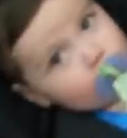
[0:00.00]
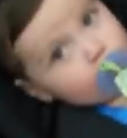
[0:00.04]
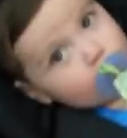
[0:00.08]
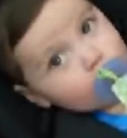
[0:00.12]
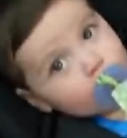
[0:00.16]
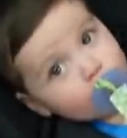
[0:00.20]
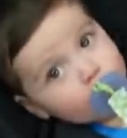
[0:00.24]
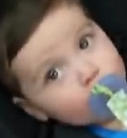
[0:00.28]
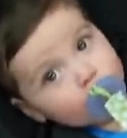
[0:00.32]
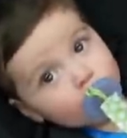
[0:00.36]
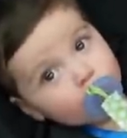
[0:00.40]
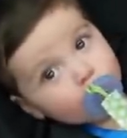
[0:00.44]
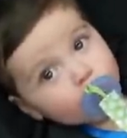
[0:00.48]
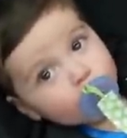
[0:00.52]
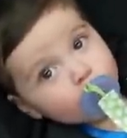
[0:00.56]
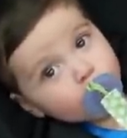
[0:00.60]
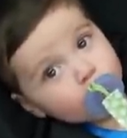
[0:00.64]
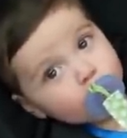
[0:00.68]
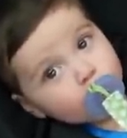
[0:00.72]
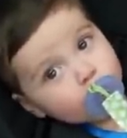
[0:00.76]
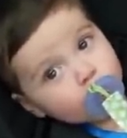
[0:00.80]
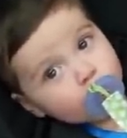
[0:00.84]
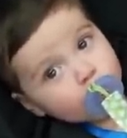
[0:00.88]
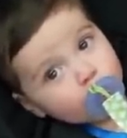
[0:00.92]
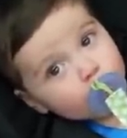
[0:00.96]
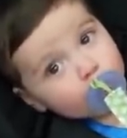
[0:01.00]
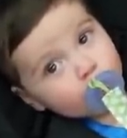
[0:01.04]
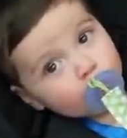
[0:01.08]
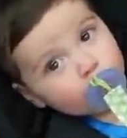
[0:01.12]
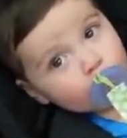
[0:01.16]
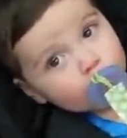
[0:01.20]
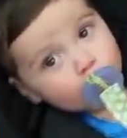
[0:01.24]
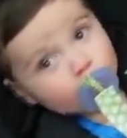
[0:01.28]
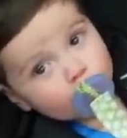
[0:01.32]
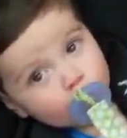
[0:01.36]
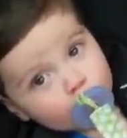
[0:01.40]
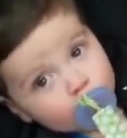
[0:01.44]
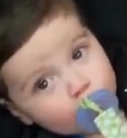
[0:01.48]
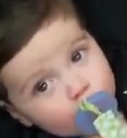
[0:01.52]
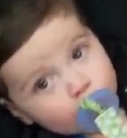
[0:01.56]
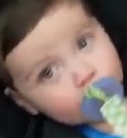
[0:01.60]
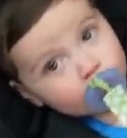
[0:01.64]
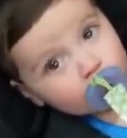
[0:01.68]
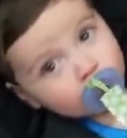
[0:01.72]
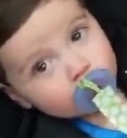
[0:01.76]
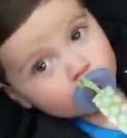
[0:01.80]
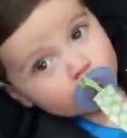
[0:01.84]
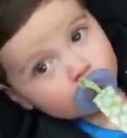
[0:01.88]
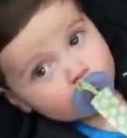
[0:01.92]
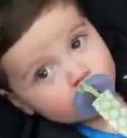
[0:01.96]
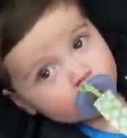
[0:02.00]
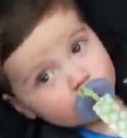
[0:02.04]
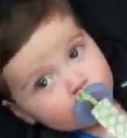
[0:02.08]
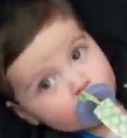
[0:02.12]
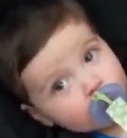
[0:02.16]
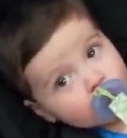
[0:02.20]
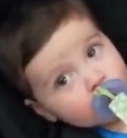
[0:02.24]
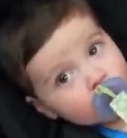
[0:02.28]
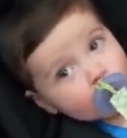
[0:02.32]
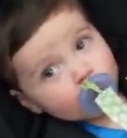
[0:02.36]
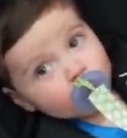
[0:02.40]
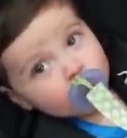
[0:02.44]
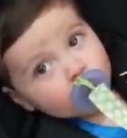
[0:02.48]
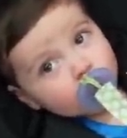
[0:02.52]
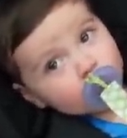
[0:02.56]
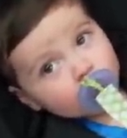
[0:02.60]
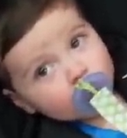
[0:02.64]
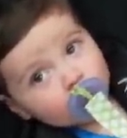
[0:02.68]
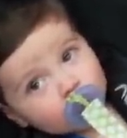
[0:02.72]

Are you kidding me? Are you kid Griffin?